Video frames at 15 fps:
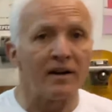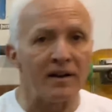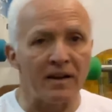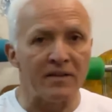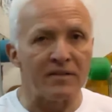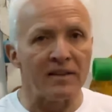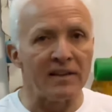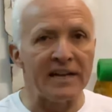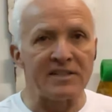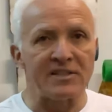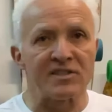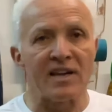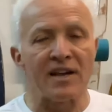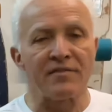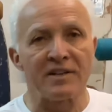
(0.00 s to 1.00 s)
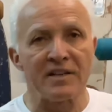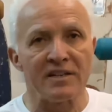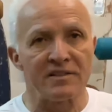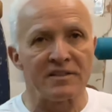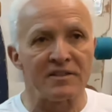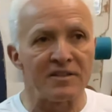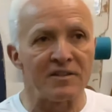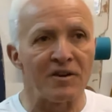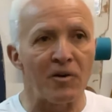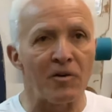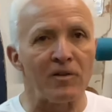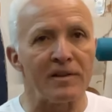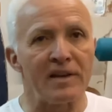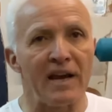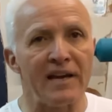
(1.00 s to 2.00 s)
in the late 70s into the
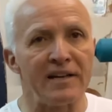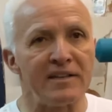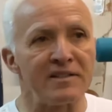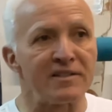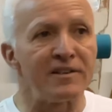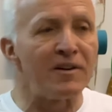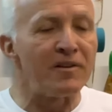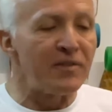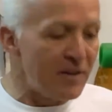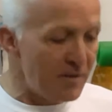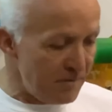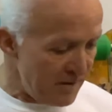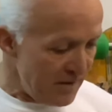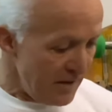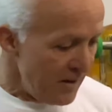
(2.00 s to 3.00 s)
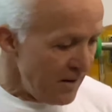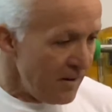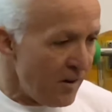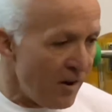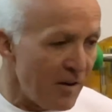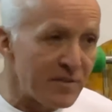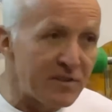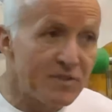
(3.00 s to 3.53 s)
early 80s. And then all of a